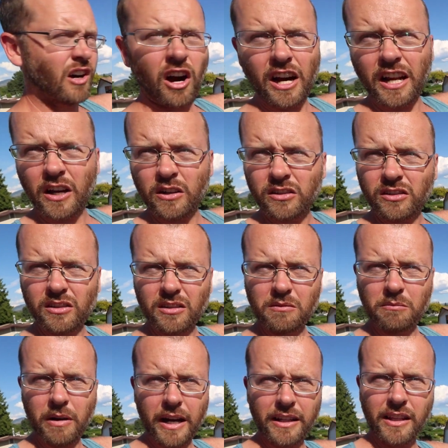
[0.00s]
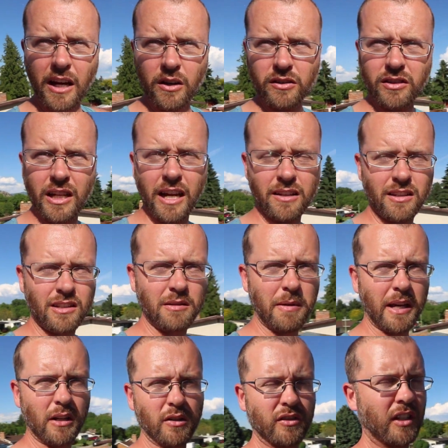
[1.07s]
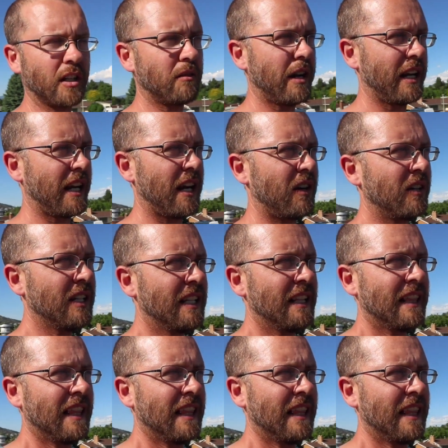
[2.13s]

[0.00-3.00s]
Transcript: hothouse, my the house that has the tomatoes in it right now.